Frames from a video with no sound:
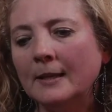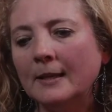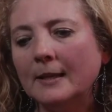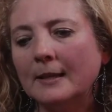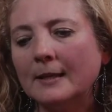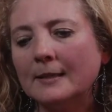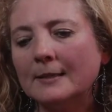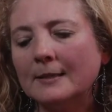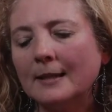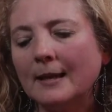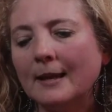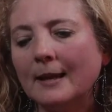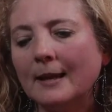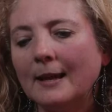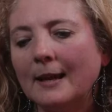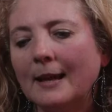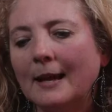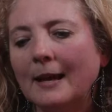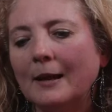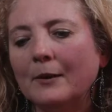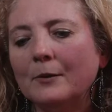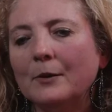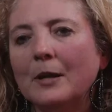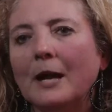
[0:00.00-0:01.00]
is
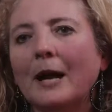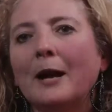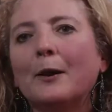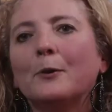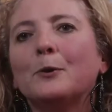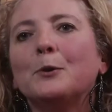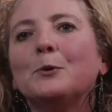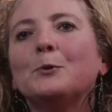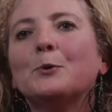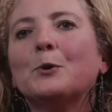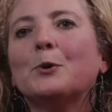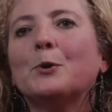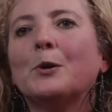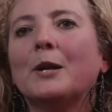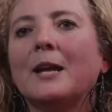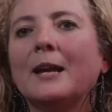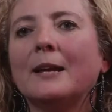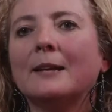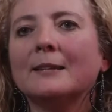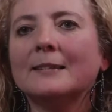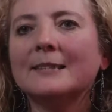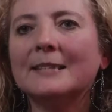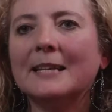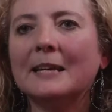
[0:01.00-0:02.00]
how do you
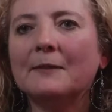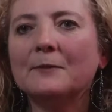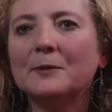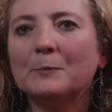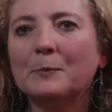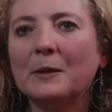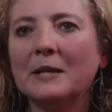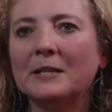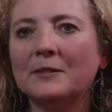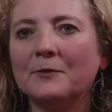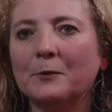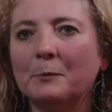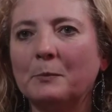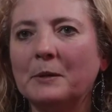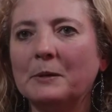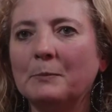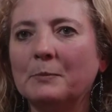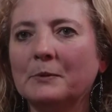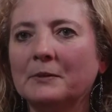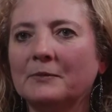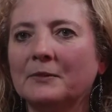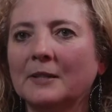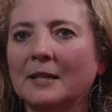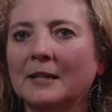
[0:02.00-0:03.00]
create a safe space for
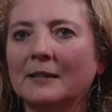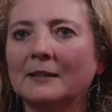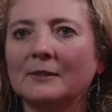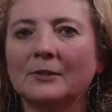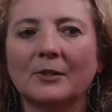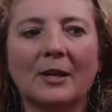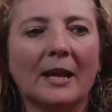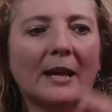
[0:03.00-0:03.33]
people of color